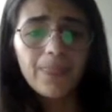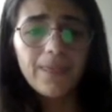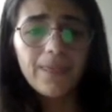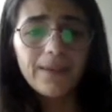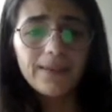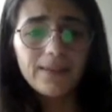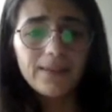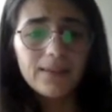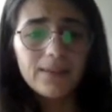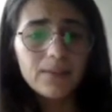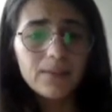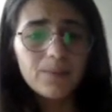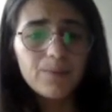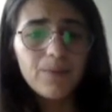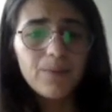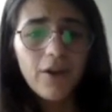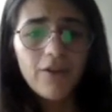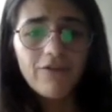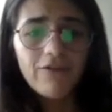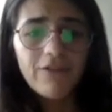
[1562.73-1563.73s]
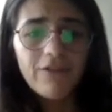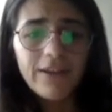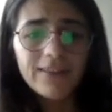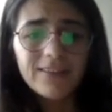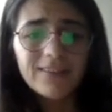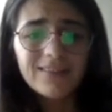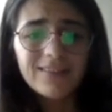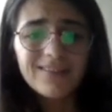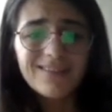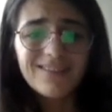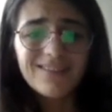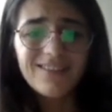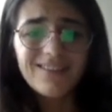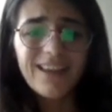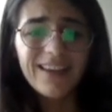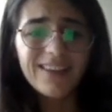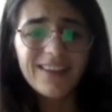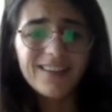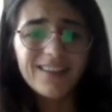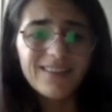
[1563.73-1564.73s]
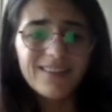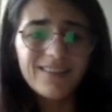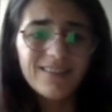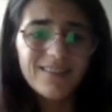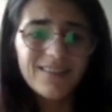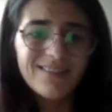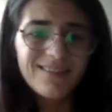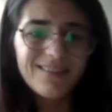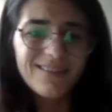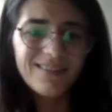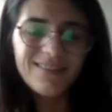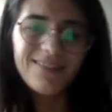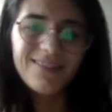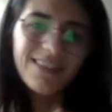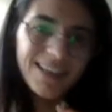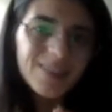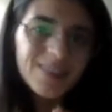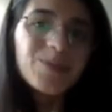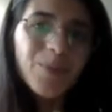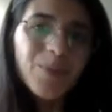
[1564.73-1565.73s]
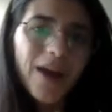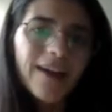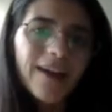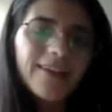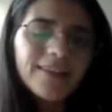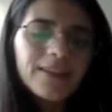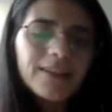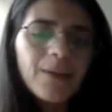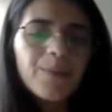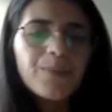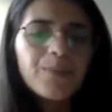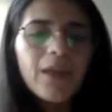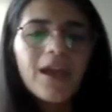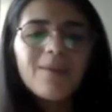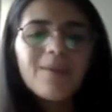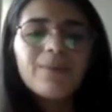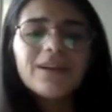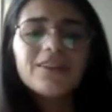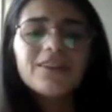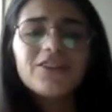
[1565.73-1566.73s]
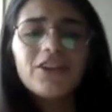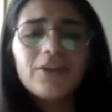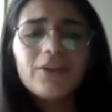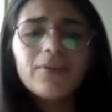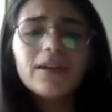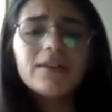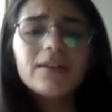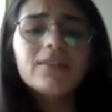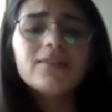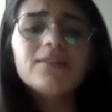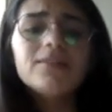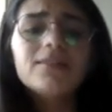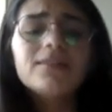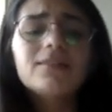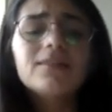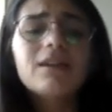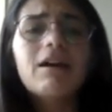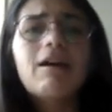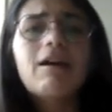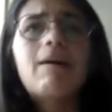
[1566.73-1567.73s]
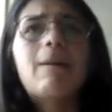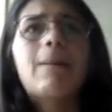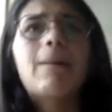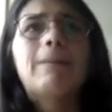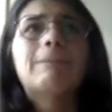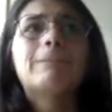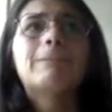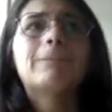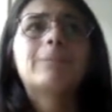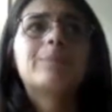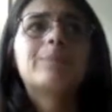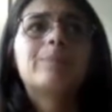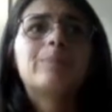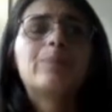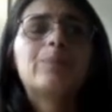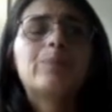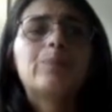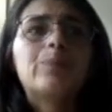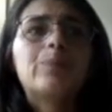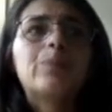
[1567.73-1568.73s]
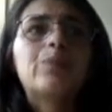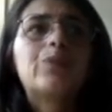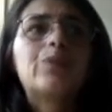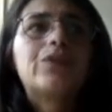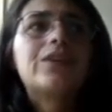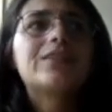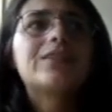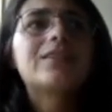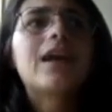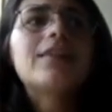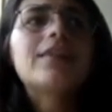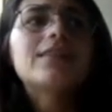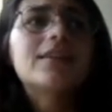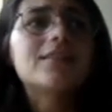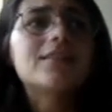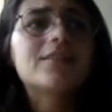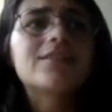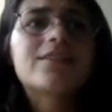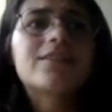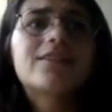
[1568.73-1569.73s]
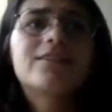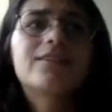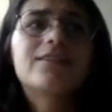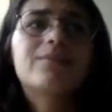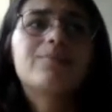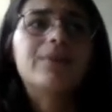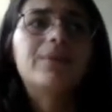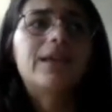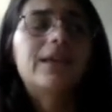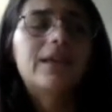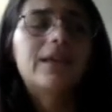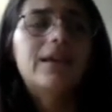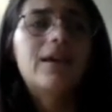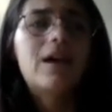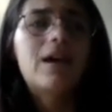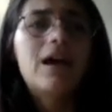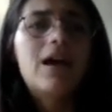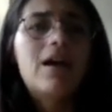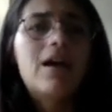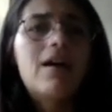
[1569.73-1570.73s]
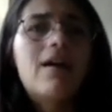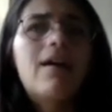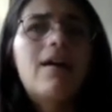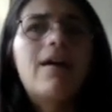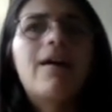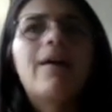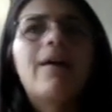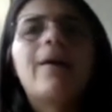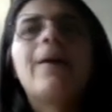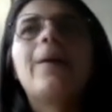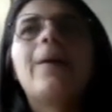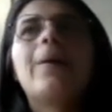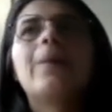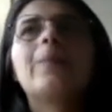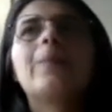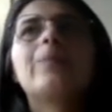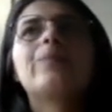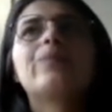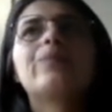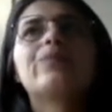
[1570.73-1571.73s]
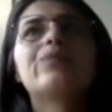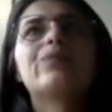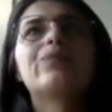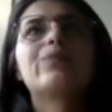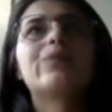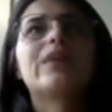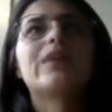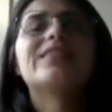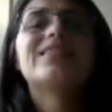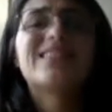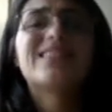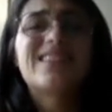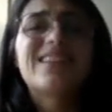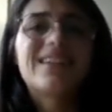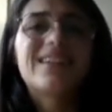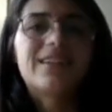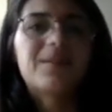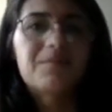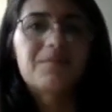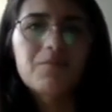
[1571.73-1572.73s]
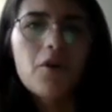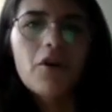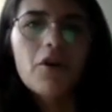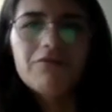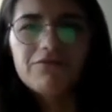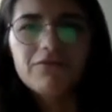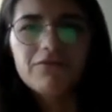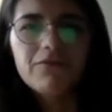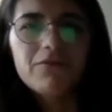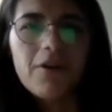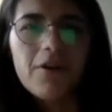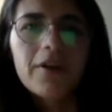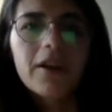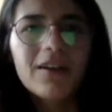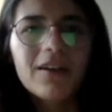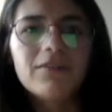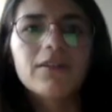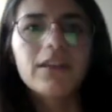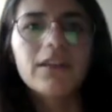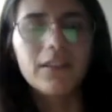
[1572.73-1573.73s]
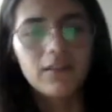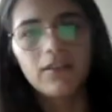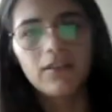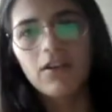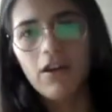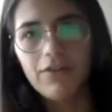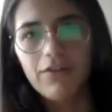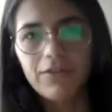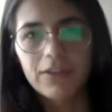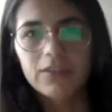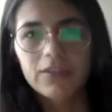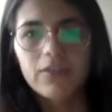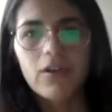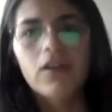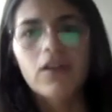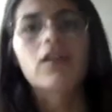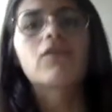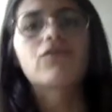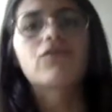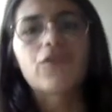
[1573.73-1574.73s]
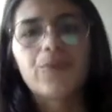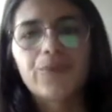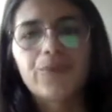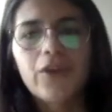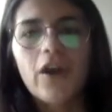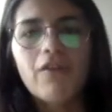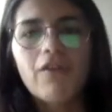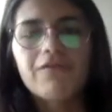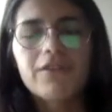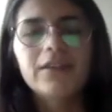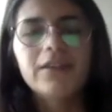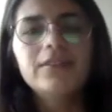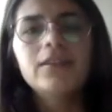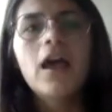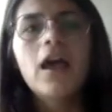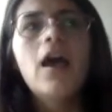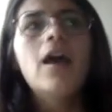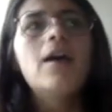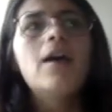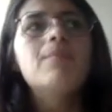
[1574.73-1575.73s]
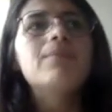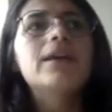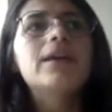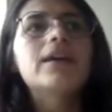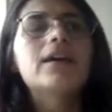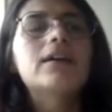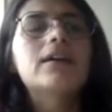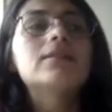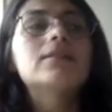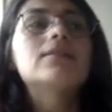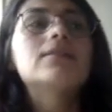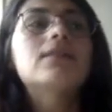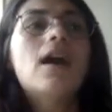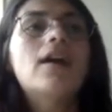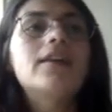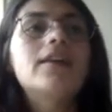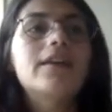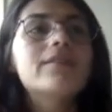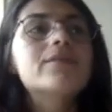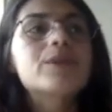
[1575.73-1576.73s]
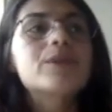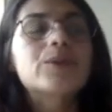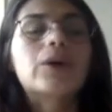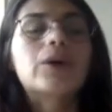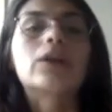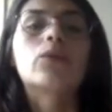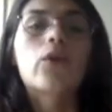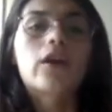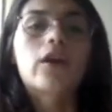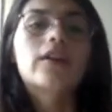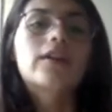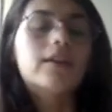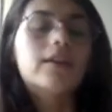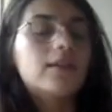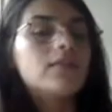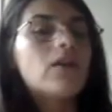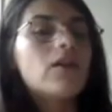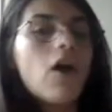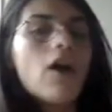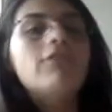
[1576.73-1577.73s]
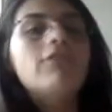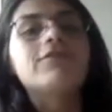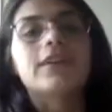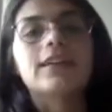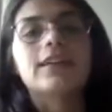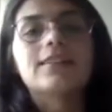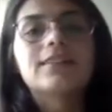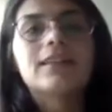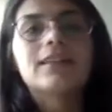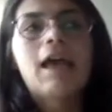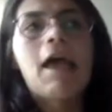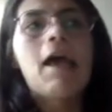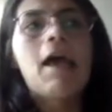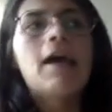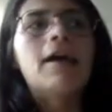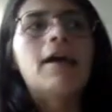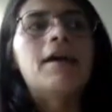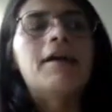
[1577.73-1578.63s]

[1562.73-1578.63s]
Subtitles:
this is perfect, like this part, but cubicles does not necessarily be a synonym of working in the office, working from the office, because not everyone working in the office